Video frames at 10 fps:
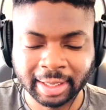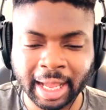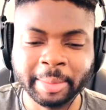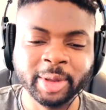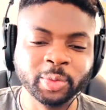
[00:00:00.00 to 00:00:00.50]

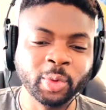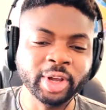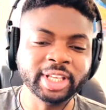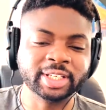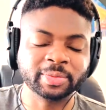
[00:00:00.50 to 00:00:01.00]
I mean,
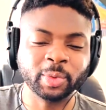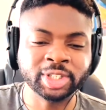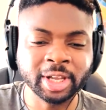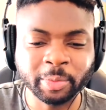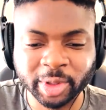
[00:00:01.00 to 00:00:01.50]

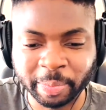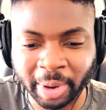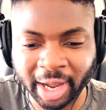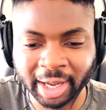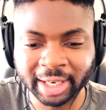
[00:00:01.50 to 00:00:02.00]
what's up with
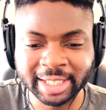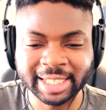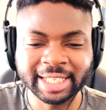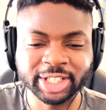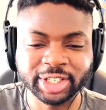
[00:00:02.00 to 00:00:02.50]
Pyle? Is
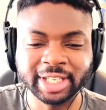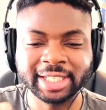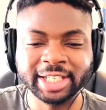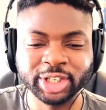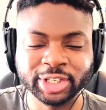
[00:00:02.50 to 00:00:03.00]
he
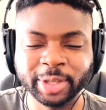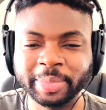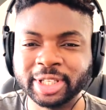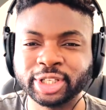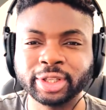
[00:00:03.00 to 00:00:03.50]
just a
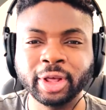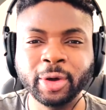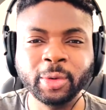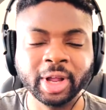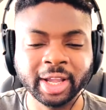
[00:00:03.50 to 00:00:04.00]
bit
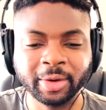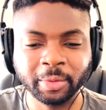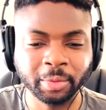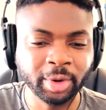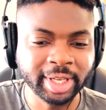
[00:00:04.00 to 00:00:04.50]
slow? Like,
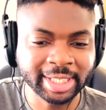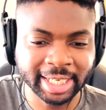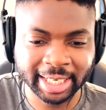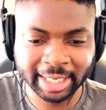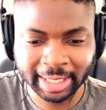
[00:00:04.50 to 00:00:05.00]
what is
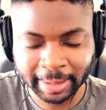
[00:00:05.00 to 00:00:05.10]
it?